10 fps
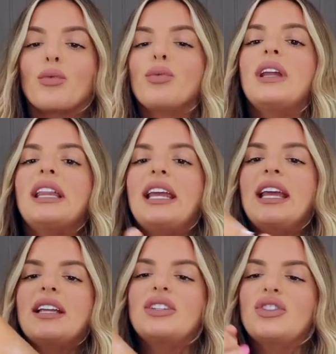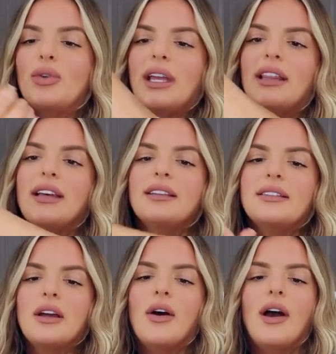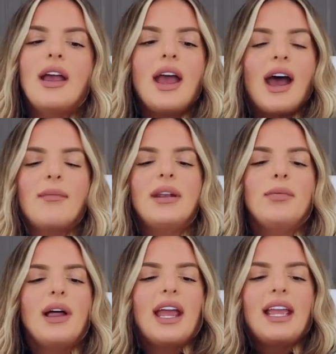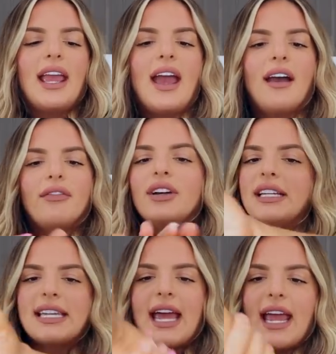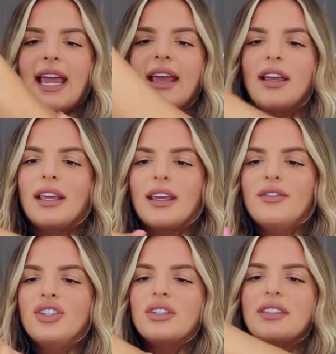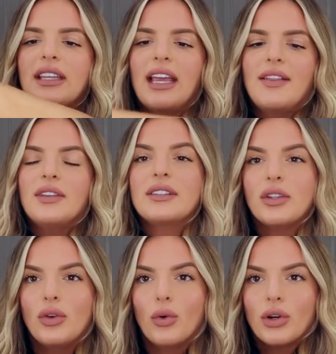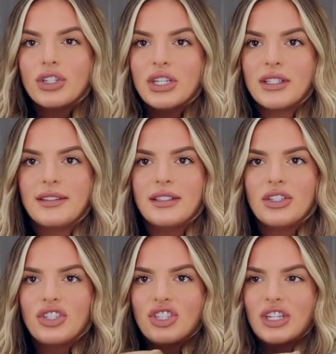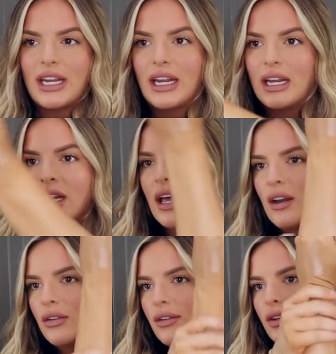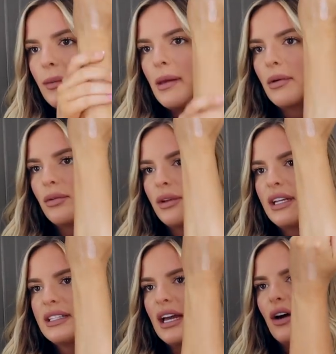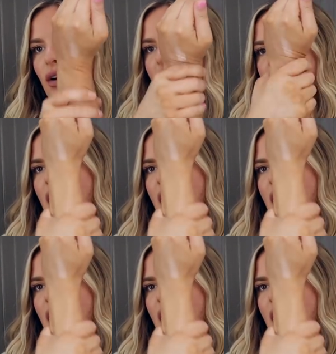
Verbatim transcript: really enjoying this. So I've been applying it every day. It gives your skin this gorgeous sheen. I don't know if you'll be able to really tell